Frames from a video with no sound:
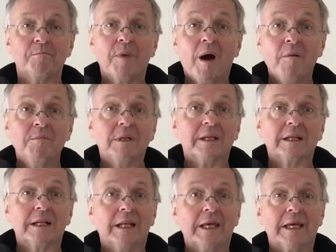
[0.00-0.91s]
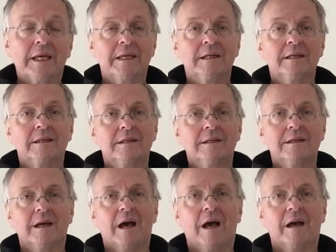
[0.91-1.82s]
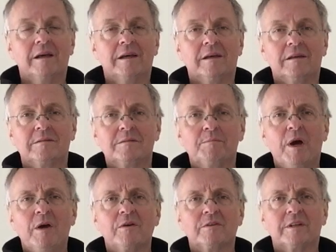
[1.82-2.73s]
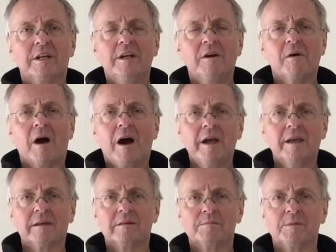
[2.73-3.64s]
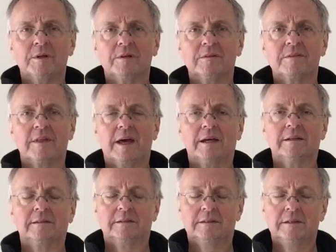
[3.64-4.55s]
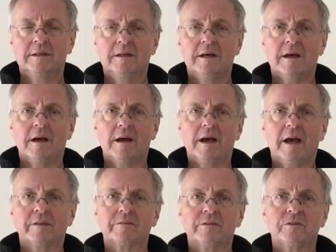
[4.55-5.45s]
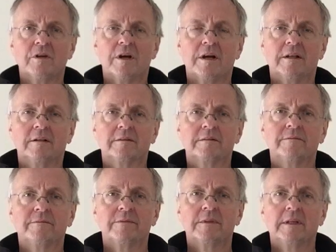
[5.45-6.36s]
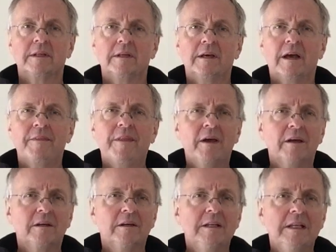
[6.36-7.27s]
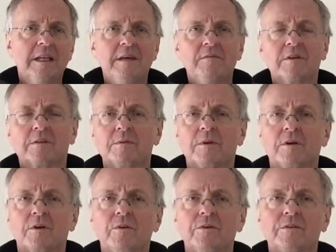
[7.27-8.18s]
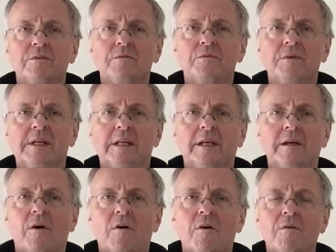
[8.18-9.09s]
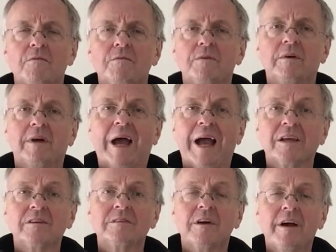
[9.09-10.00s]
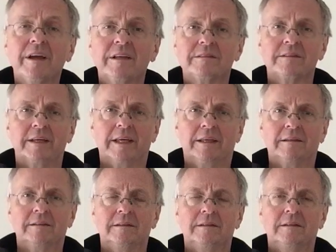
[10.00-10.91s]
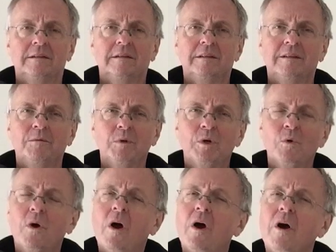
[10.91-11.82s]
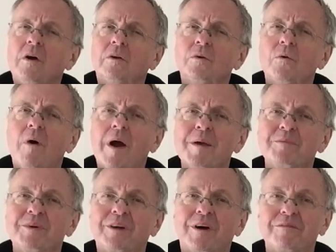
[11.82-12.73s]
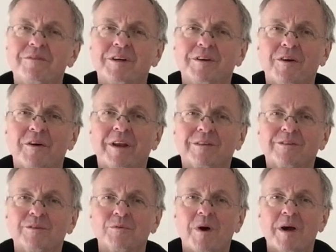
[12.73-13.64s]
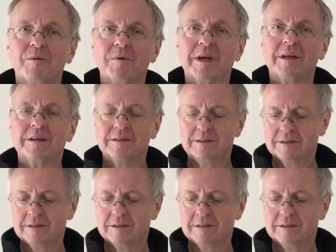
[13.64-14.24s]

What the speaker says: Publicly exposed. I know I experienced that as a child. And that can leave us with a constant feeling of anxiety that we can't quite put our finger on as to why we're